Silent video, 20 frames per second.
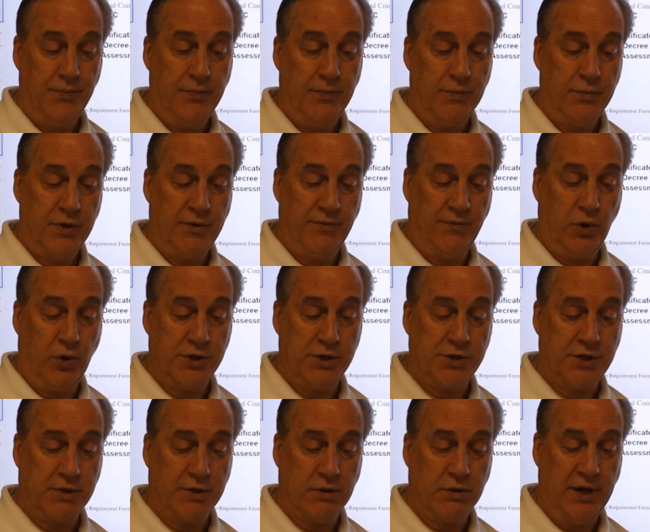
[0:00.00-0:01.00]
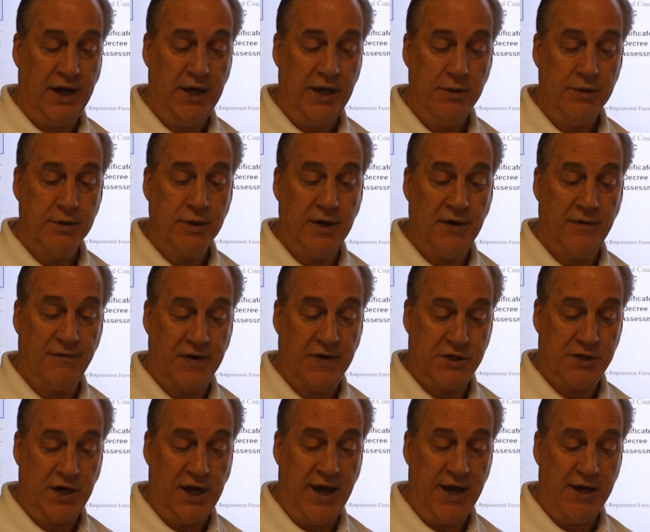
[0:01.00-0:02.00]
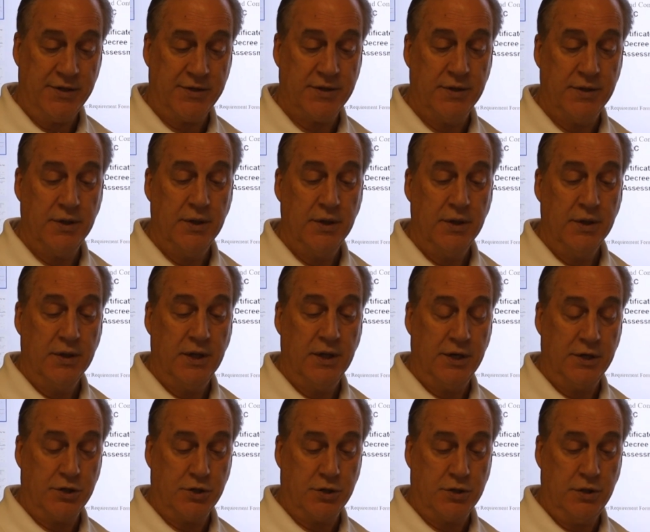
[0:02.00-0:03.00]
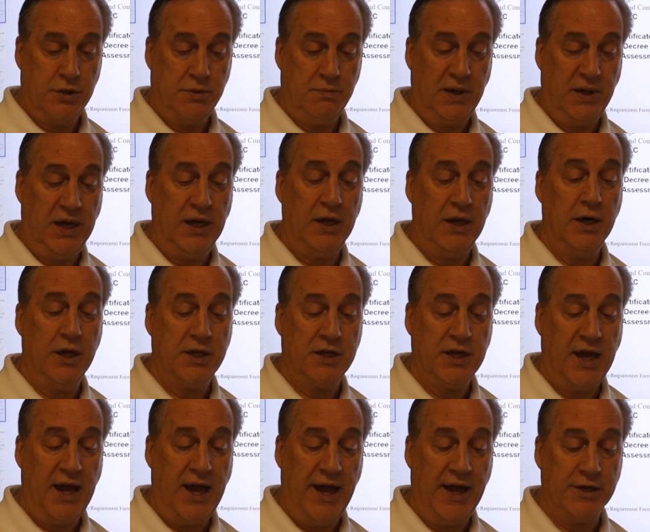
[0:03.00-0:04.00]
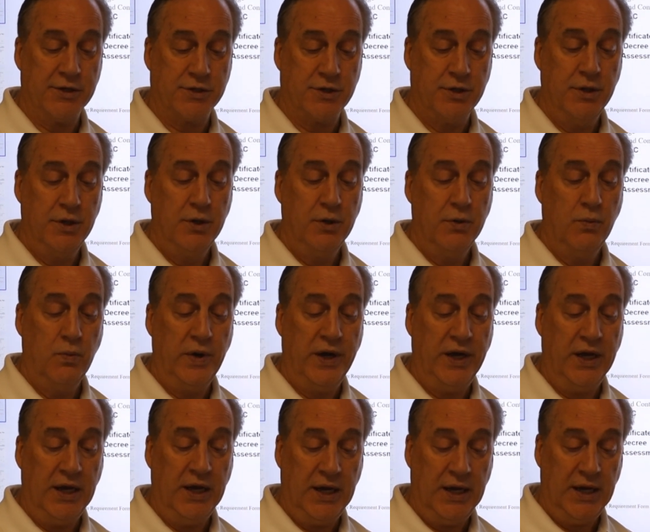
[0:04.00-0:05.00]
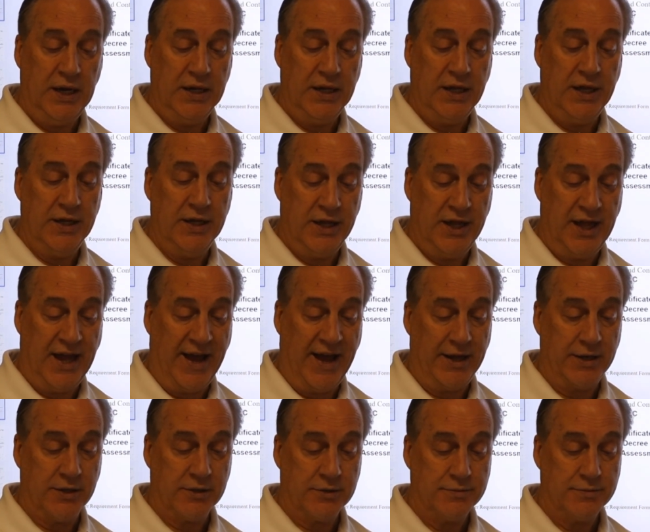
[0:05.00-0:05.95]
Divorce decree, if it's yes, then it should be attached. We need that.